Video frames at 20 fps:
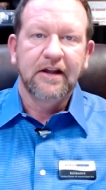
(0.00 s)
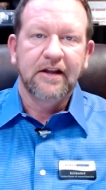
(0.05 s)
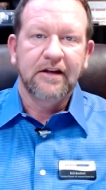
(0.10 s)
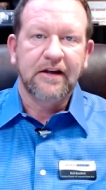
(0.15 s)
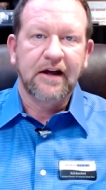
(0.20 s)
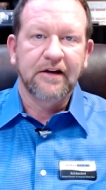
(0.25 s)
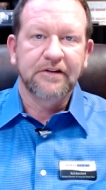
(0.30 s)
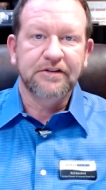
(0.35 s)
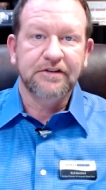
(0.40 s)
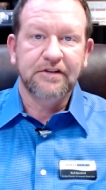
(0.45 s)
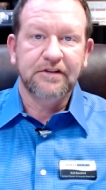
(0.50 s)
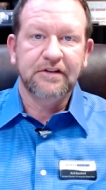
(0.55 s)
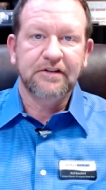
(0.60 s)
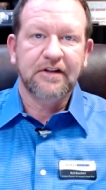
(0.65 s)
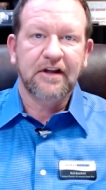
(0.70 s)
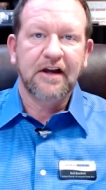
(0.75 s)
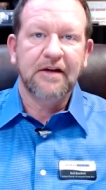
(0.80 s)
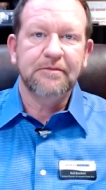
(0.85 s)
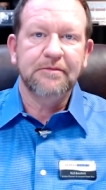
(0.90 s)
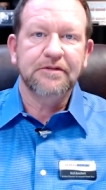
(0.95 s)
now is a good
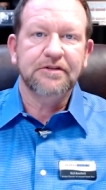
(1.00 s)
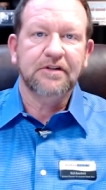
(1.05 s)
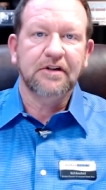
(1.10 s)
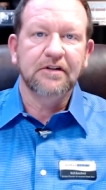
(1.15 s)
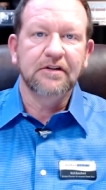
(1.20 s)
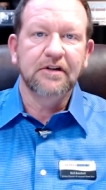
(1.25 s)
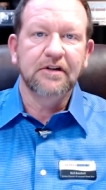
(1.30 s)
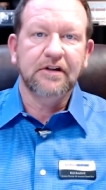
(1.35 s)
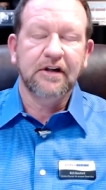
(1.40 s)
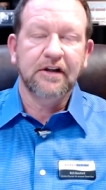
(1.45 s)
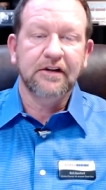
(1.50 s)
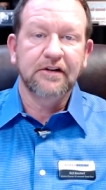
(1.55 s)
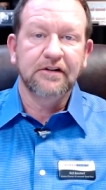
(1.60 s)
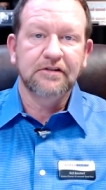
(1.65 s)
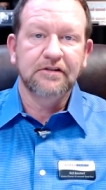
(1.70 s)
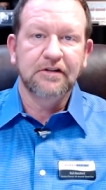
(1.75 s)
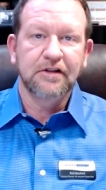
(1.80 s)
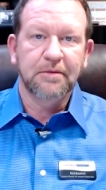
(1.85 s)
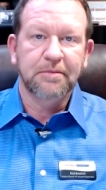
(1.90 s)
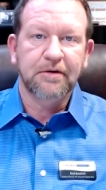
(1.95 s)
time to start looking at
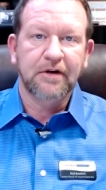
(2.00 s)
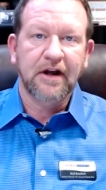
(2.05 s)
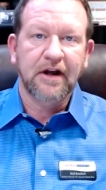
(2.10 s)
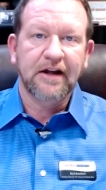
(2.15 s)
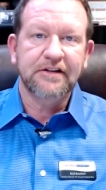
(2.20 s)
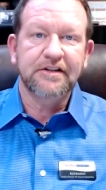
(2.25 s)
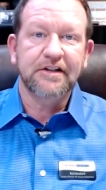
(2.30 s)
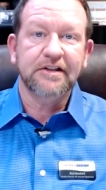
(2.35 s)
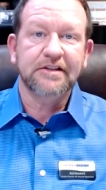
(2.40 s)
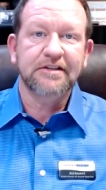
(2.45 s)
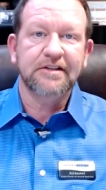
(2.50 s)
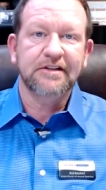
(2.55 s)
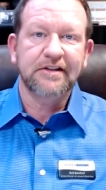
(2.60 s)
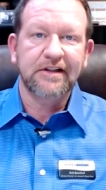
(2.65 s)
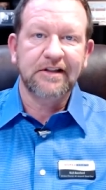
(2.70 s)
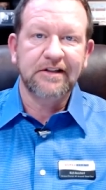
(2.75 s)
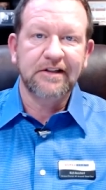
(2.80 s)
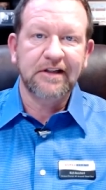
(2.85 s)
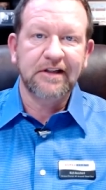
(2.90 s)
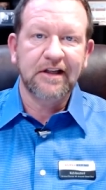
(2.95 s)
those little projects that
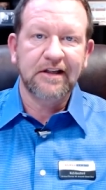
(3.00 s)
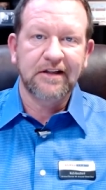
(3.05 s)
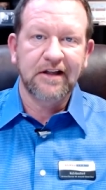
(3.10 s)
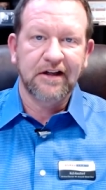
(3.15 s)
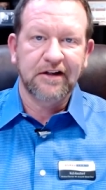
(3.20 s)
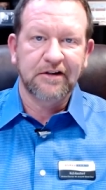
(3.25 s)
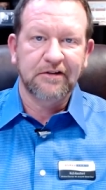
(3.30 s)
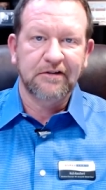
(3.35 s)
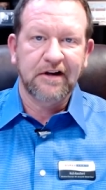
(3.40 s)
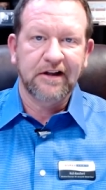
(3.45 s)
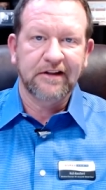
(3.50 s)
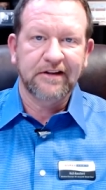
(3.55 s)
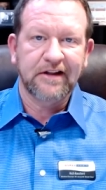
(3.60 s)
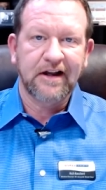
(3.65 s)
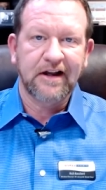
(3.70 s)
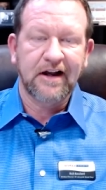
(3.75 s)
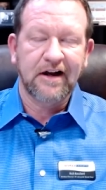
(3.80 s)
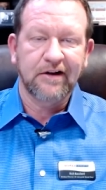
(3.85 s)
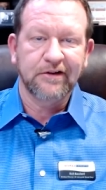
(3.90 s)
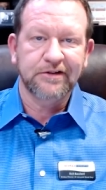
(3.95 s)
need to get done around the
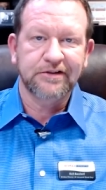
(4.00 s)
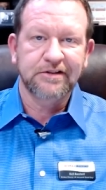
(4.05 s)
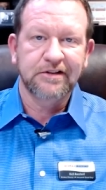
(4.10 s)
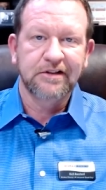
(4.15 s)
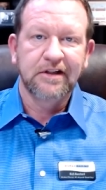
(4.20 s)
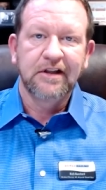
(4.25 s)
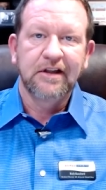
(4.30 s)
house.